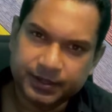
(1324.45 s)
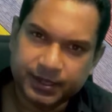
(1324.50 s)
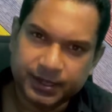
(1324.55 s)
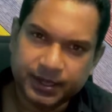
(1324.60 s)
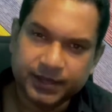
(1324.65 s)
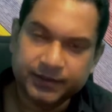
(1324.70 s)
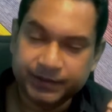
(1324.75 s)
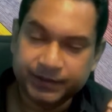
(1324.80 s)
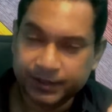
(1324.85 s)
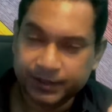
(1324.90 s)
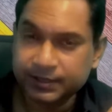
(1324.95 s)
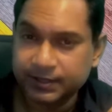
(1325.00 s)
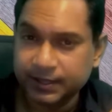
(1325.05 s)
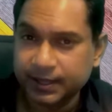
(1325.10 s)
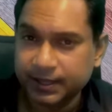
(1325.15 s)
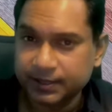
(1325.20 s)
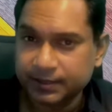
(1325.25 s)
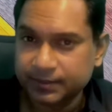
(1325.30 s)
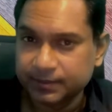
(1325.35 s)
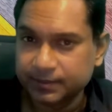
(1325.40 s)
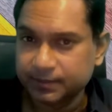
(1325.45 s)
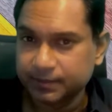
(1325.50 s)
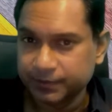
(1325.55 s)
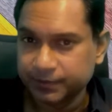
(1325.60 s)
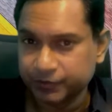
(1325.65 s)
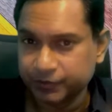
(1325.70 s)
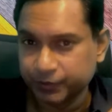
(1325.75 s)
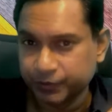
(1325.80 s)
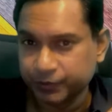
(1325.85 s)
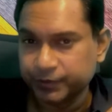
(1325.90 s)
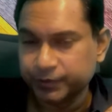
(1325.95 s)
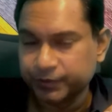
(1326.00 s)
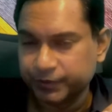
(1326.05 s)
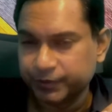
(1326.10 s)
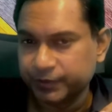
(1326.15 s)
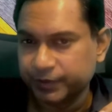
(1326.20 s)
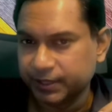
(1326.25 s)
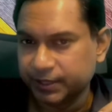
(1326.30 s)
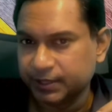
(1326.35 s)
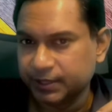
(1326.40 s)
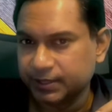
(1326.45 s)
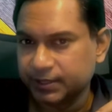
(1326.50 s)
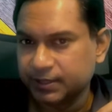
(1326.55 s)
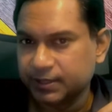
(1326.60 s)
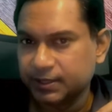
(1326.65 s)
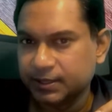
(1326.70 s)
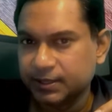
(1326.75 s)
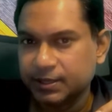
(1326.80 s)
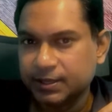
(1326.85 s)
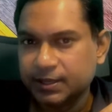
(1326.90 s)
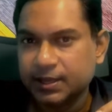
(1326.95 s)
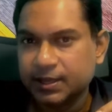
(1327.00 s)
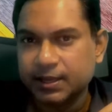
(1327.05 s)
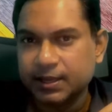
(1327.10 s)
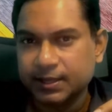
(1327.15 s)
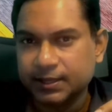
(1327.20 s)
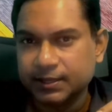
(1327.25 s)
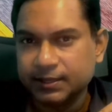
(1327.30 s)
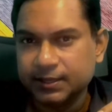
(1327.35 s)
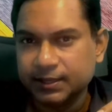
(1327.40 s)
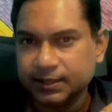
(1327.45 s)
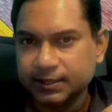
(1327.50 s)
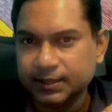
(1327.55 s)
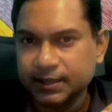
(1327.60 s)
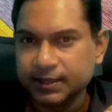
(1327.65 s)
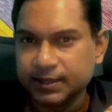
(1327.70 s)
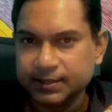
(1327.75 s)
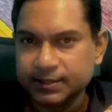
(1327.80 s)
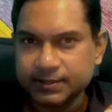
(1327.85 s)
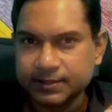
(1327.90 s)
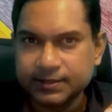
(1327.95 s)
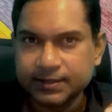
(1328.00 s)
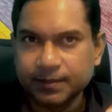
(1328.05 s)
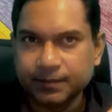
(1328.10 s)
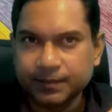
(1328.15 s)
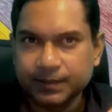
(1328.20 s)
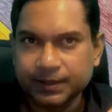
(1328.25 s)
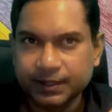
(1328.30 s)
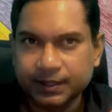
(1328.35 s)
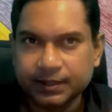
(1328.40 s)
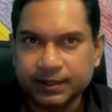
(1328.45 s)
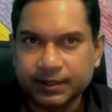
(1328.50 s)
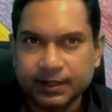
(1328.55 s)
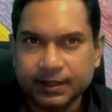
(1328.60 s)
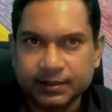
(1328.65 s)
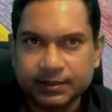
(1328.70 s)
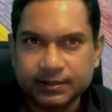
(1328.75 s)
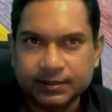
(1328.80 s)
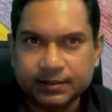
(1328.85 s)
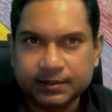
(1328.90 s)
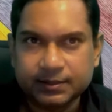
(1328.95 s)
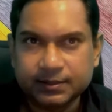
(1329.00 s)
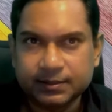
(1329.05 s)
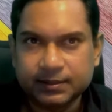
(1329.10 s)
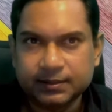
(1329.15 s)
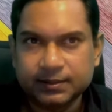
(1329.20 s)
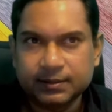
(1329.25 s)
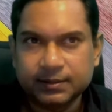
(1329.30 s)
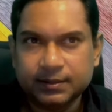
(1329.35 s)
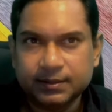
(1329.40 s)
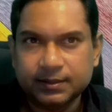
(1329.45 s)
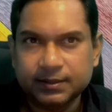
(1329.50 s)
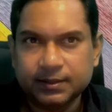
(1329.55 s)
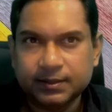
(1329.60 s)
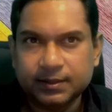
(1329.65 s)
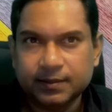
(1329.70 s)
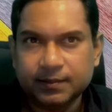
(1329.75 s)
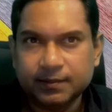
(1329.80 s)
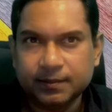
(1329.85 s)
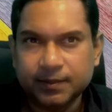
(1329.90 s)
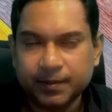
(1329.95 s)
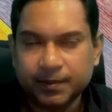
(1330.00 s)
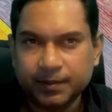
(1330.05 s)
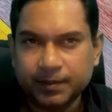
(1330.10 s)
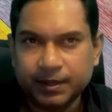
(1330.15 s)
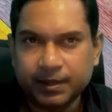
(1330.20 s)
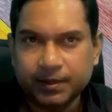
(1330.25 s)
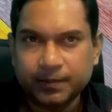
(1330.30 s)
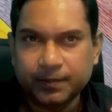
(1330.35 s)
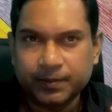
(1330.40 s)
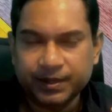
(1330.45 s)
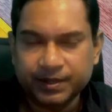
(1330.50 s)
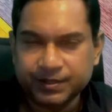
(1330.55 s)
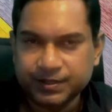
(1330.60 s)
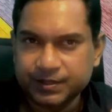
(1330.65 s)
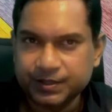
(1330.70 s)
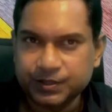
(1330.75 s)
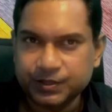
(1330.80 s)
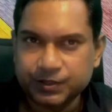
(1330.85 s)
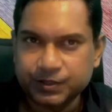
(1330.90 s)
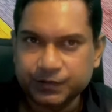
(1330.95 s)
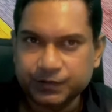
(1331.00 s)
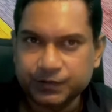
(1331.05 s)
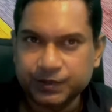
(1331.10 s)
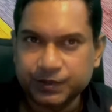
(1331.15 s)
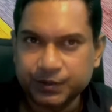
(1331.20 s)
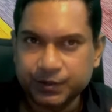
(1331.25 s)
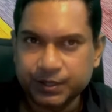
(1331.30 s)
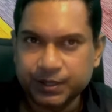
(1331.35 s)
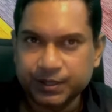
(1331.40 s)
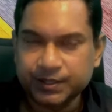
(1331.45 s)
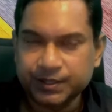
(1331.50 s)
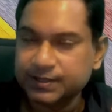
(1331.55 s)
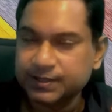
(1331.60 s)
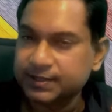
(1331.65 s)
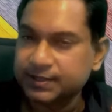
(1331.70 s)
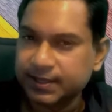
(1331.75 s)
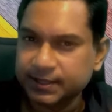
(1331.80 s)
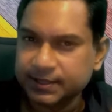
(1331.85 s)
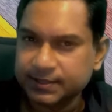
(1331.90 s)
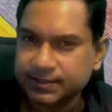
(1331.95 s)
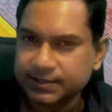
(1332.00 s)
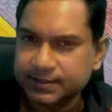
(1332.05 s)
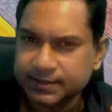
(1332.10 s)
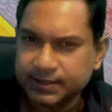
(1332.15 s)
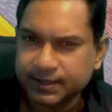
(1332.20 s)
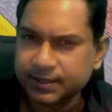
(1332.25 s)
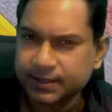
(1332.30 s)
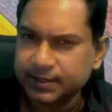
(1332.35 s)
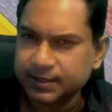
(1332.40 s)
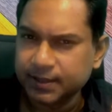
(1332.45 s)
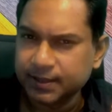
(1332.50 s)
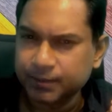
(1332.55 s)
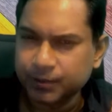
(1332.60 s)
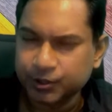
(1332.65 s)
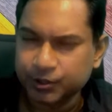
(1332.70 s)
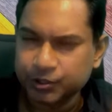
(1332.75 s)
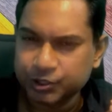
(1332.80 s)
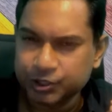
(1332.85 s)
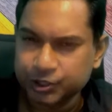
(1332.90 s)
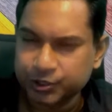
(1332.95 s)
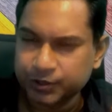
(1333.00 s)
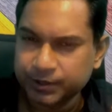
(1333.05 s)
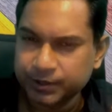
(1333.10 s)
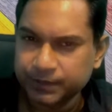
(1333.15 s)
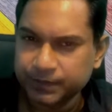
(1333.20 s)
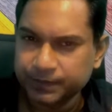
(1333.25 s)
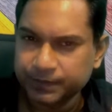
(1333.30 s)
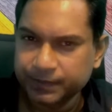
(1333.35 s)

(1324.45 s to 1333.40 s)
I've heard that before, right? And I think that is something that maybe a president of the United States said, I'm not sure.